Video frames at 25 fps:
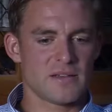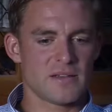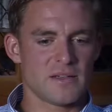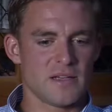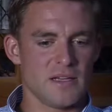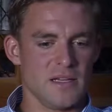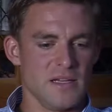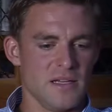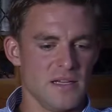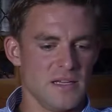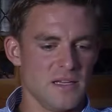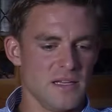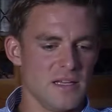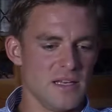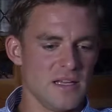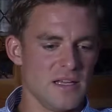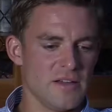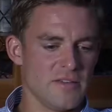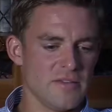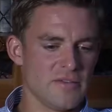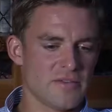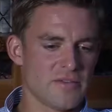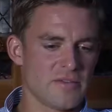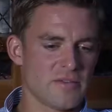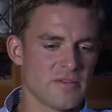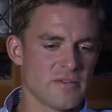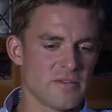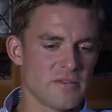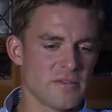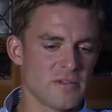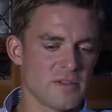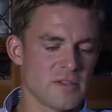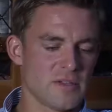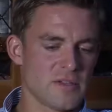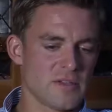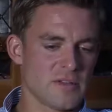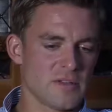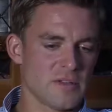I love
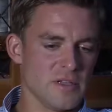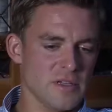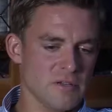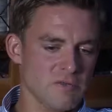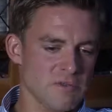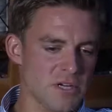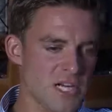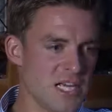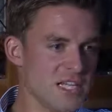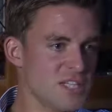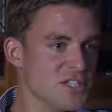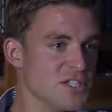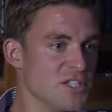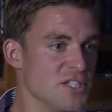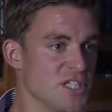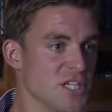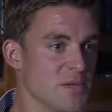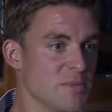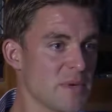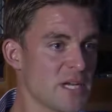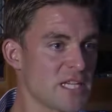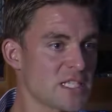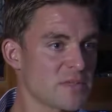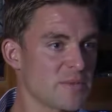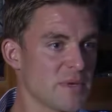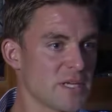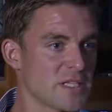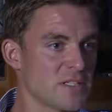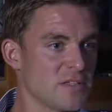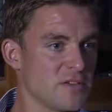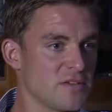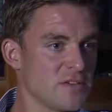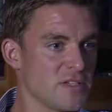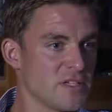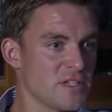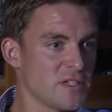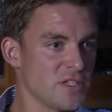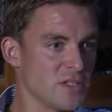the relationship aspect
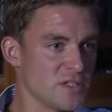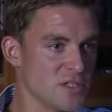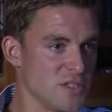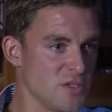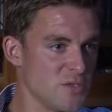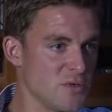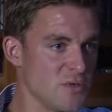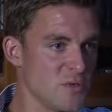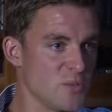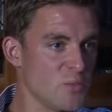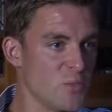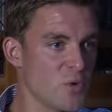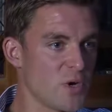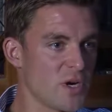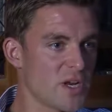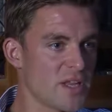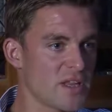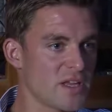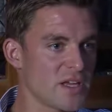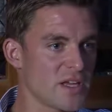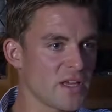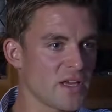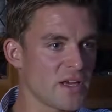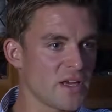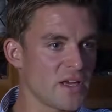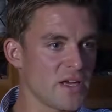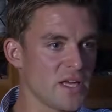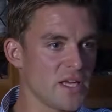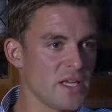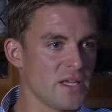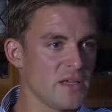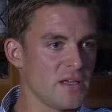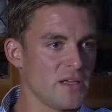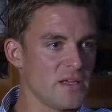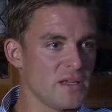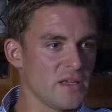of it. It's you and one other guy.